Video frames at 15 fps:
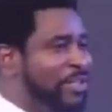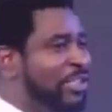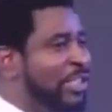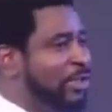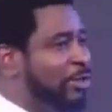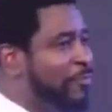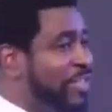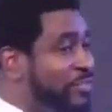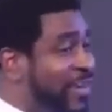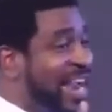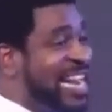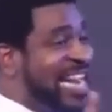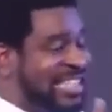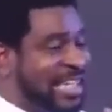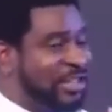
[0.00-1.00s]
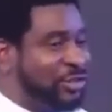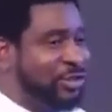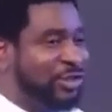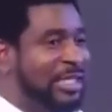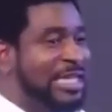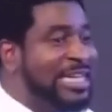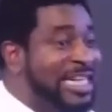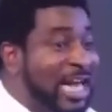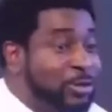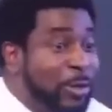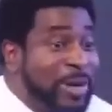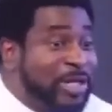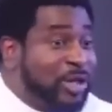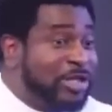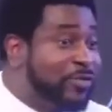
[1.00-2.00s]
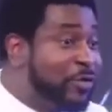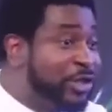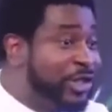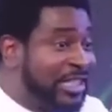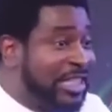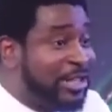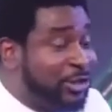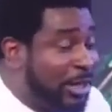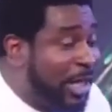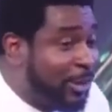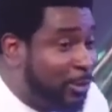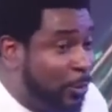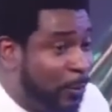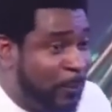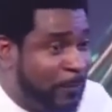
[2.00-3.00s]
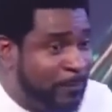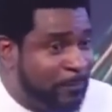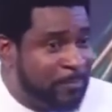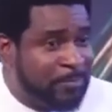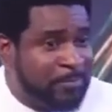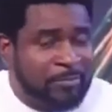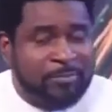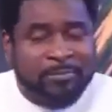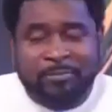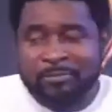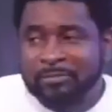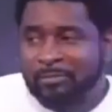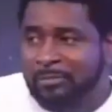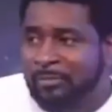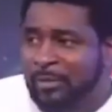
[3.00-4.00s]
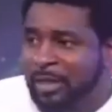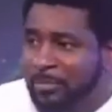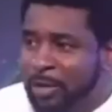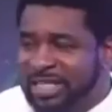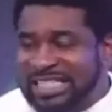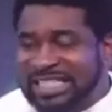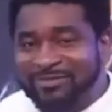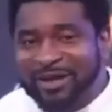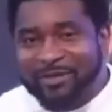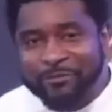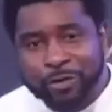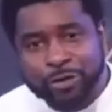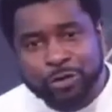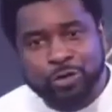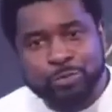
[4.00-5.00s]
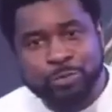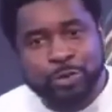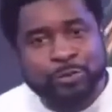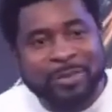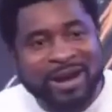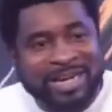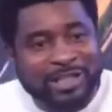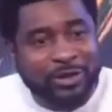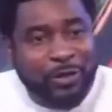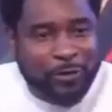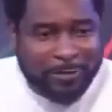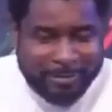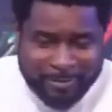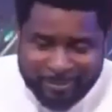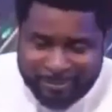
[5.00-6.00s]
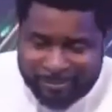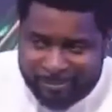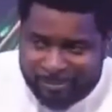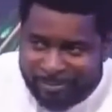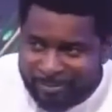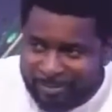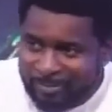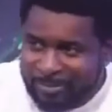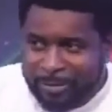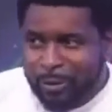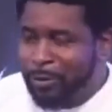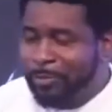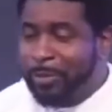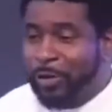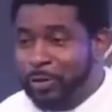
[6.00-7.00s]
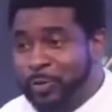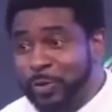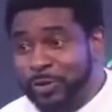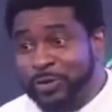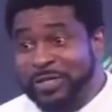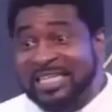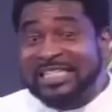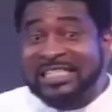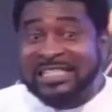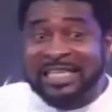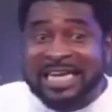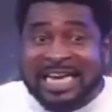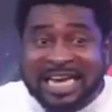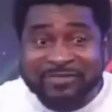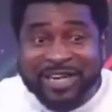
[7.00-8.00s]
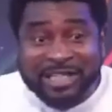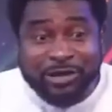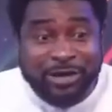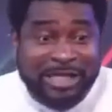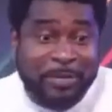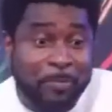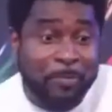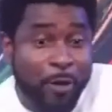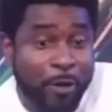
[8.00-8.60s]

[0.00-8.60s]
love. It's very necessary. That's what makes us even interested in each other at all. But it's never for you to build marriage on. No, because once you hit it, if there's nothing more,